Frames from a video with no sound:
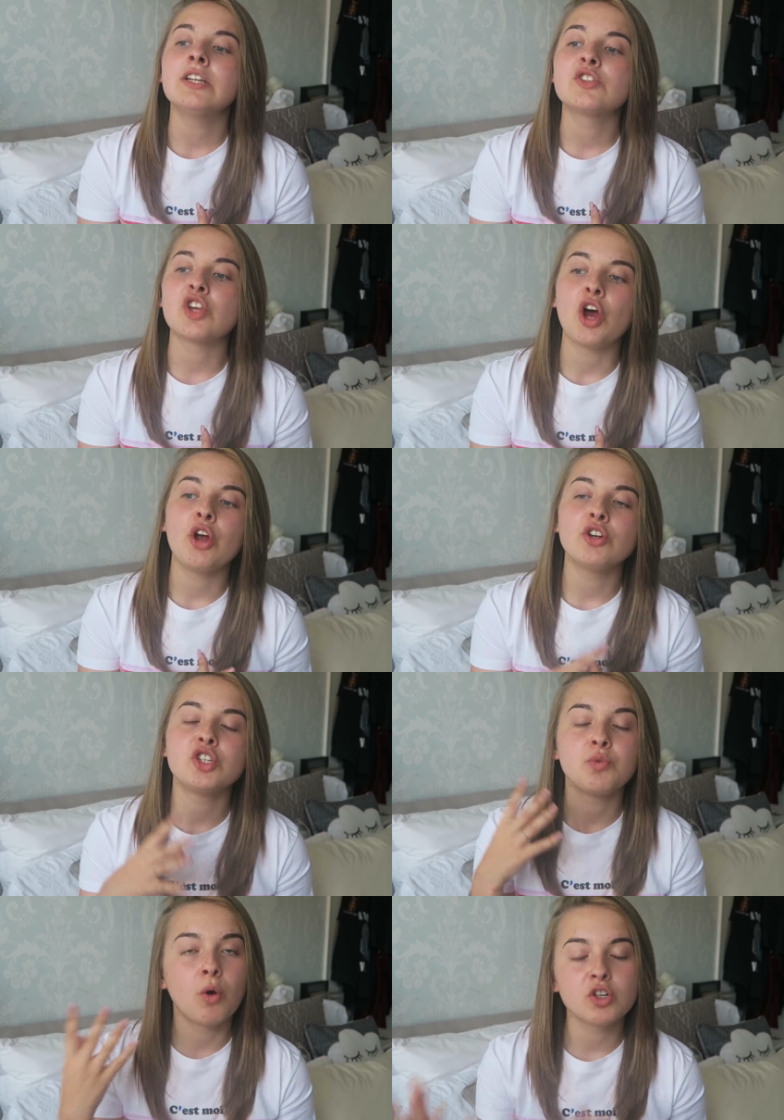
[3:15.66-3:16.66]
So
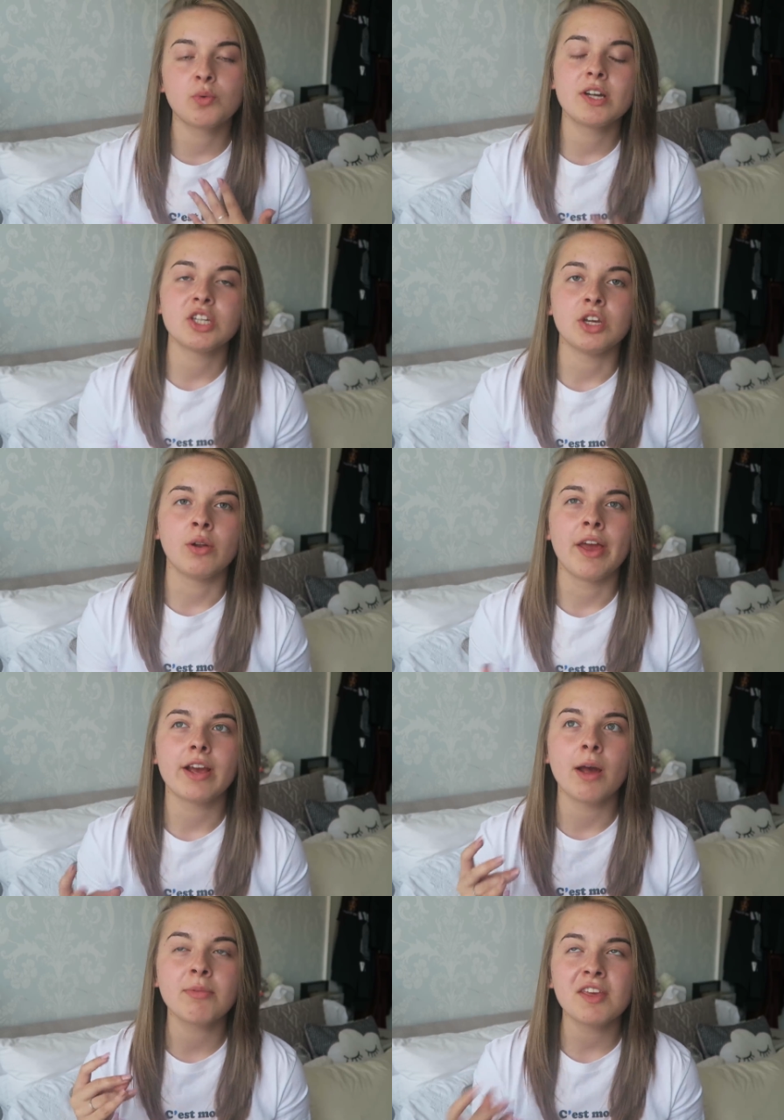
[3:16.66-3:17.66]
what do I do?
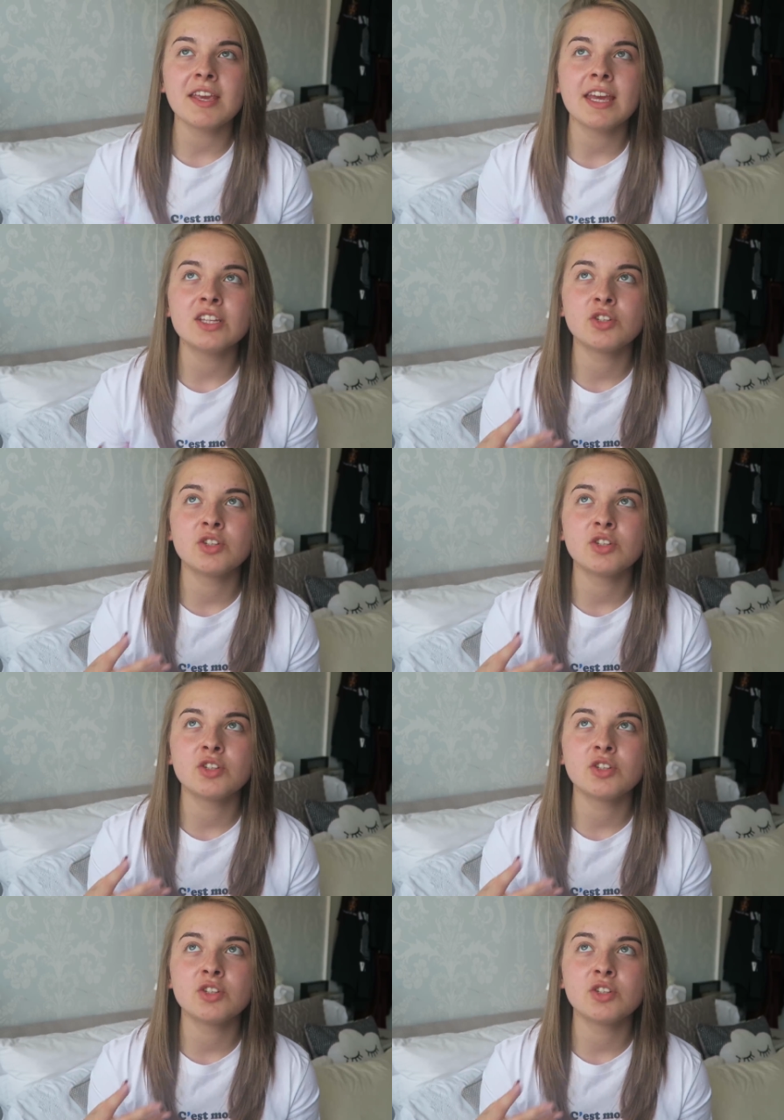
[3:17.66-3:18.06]
Like, I'm thinking,